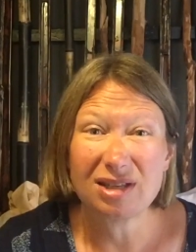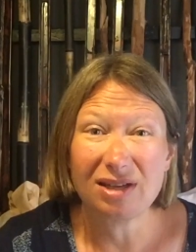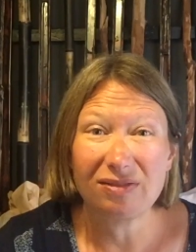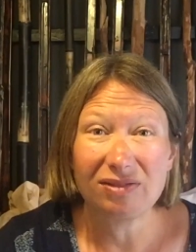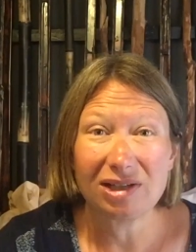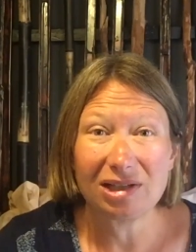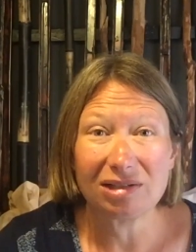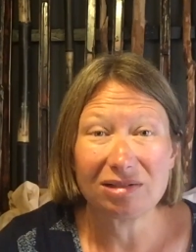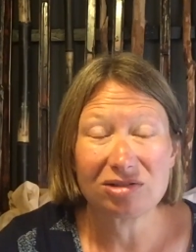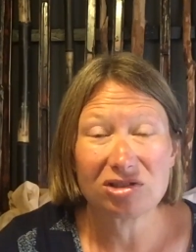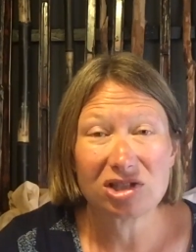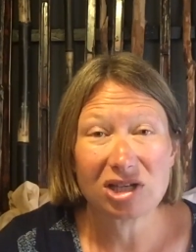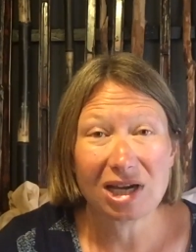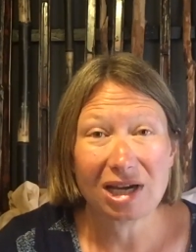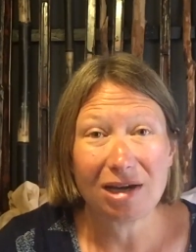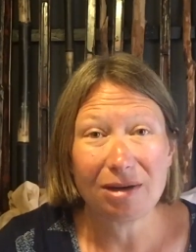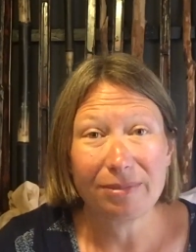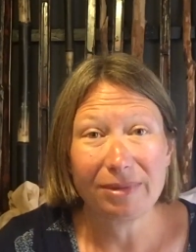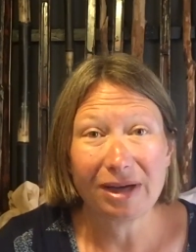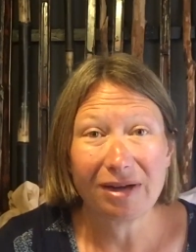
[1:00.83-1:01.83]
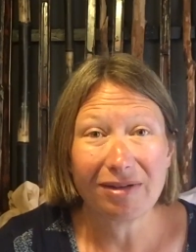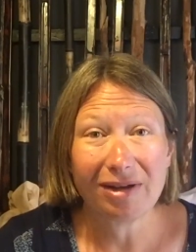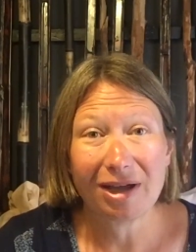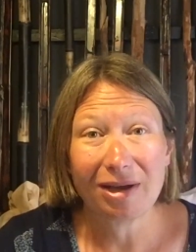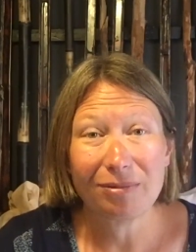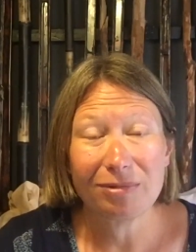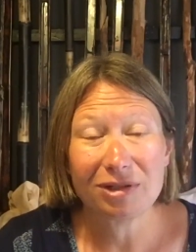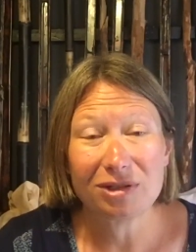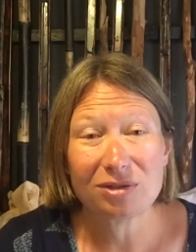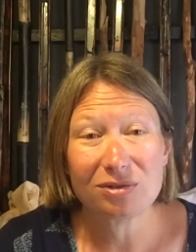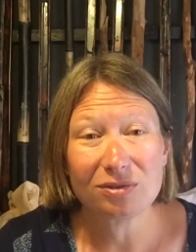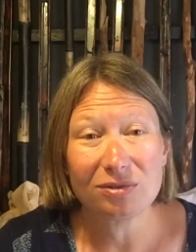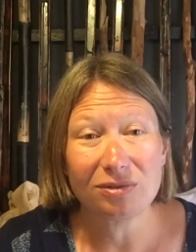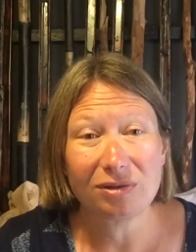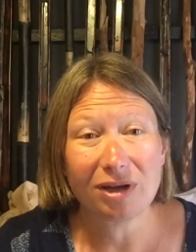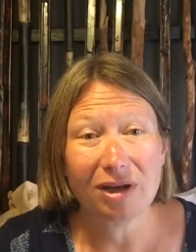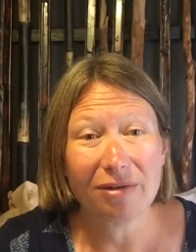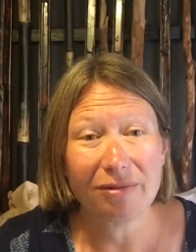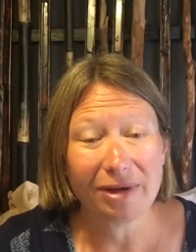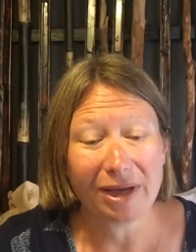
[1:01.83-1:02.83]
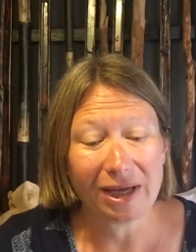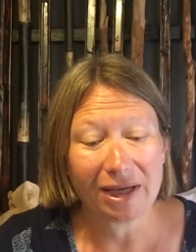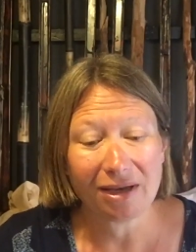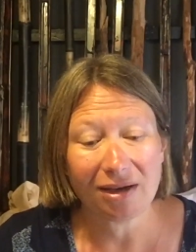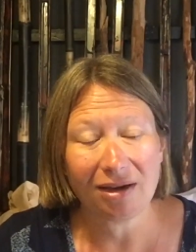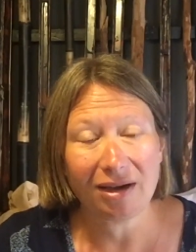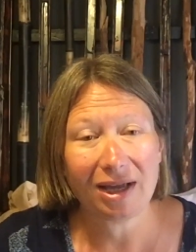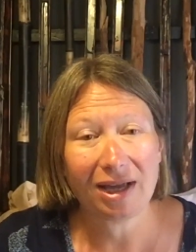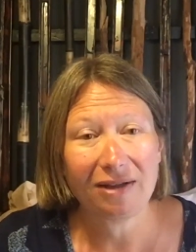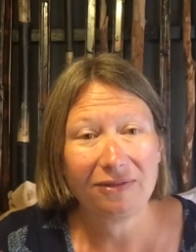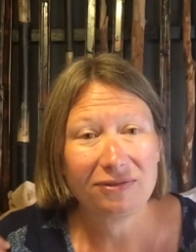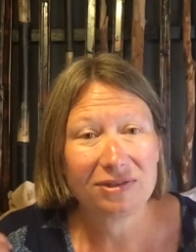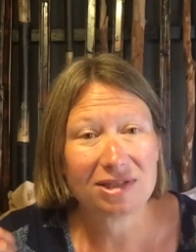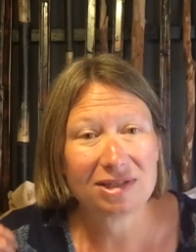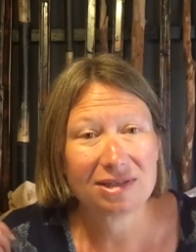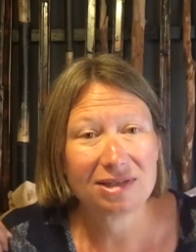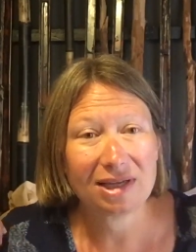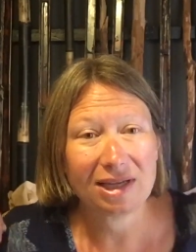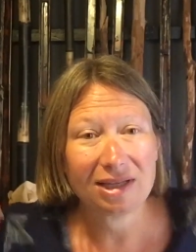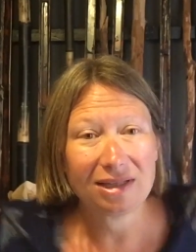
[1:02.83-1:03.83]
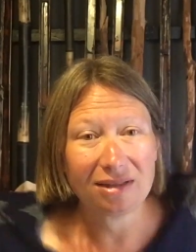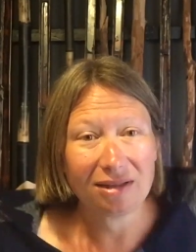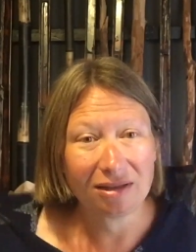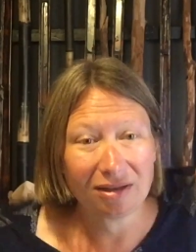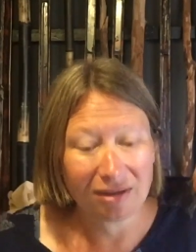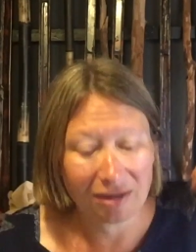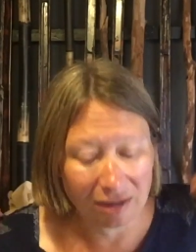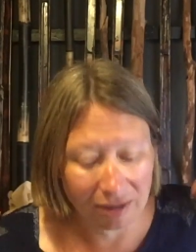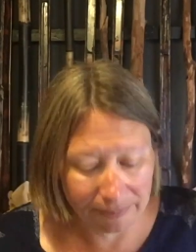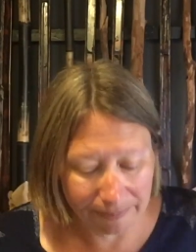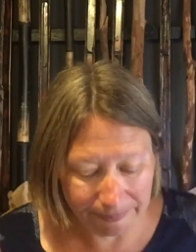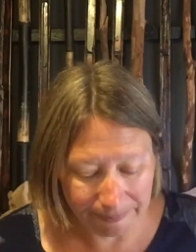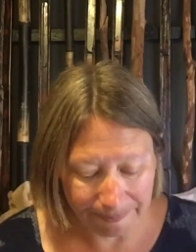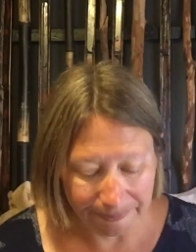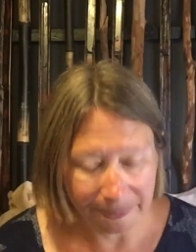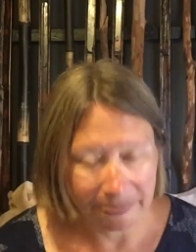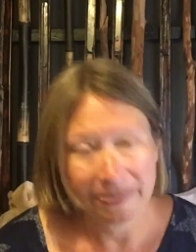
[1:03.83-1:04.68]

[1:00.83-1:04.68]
have a little chat about how it's all going. I have to say that I